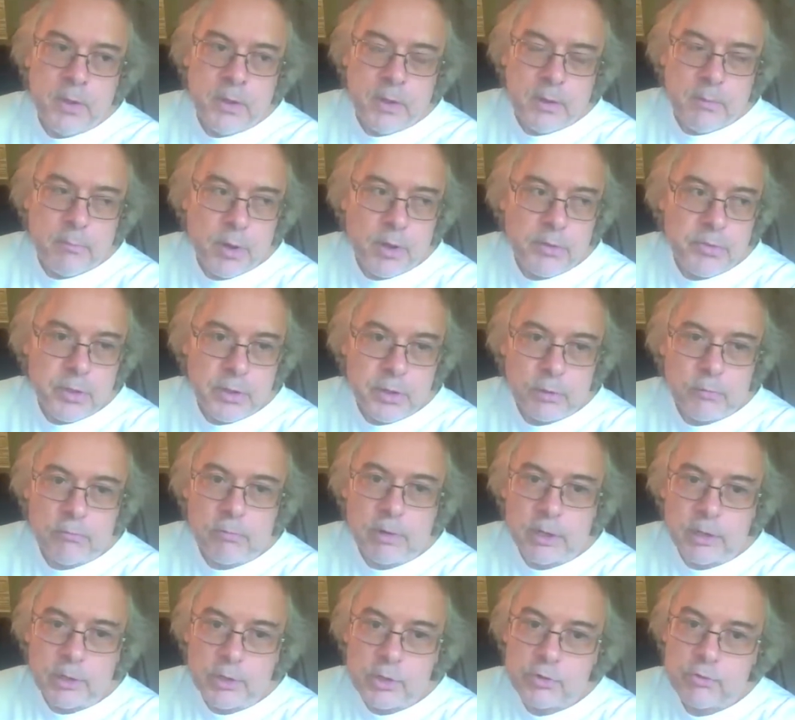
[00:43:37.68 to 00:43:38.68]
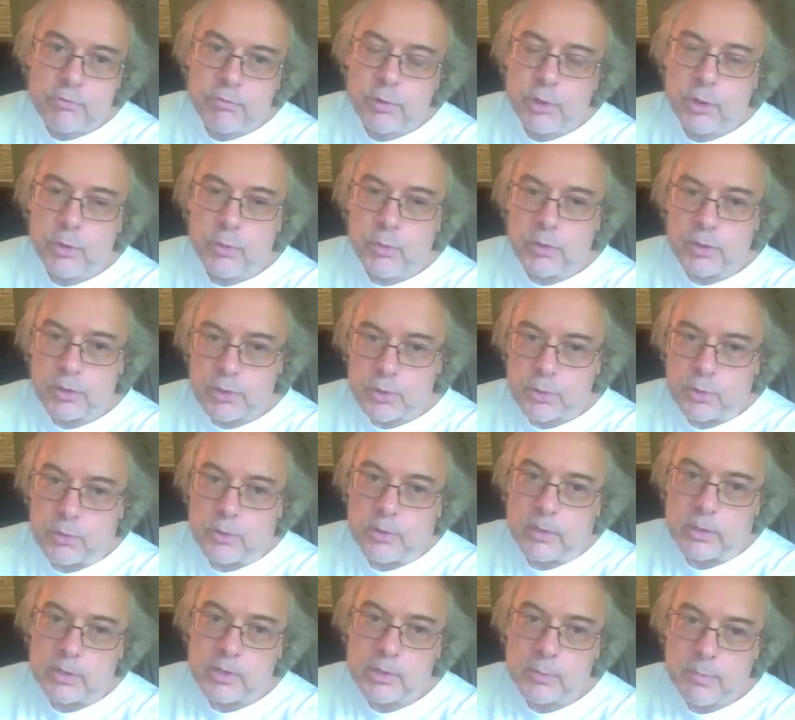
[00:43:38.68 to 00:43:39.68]
but that it rings true with a certain
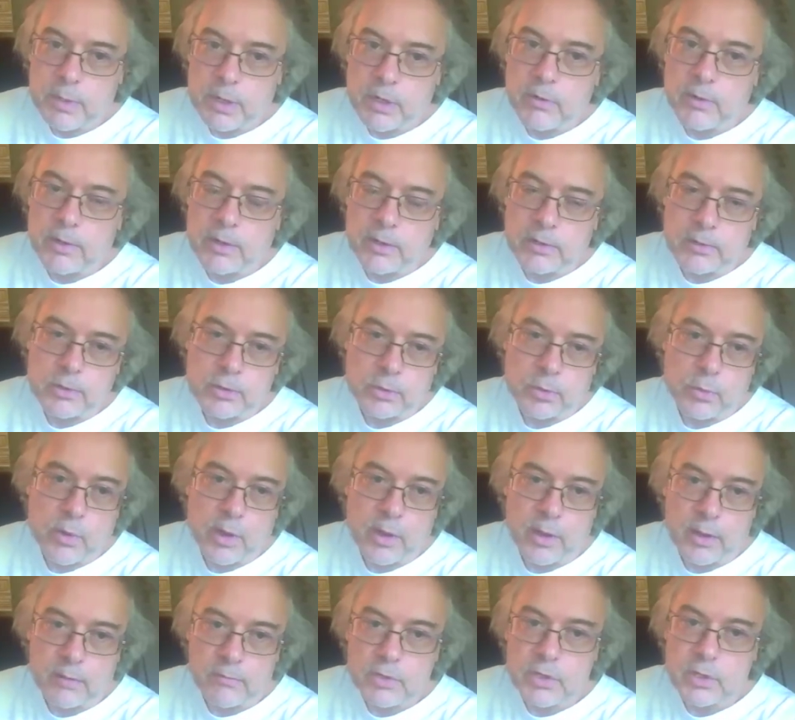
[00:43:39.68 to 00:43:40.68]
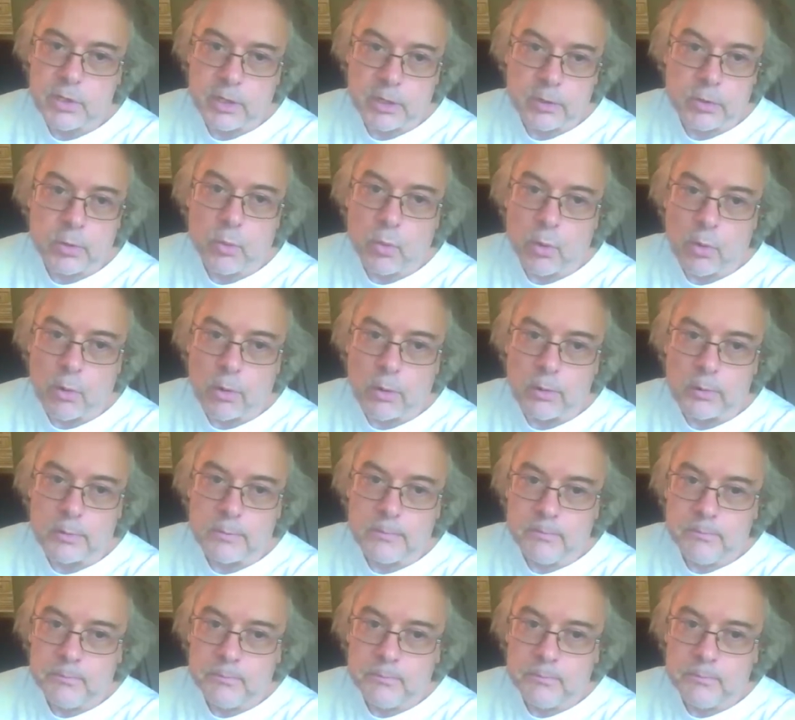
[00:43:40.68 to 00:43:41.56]
experience or way of seeing the world.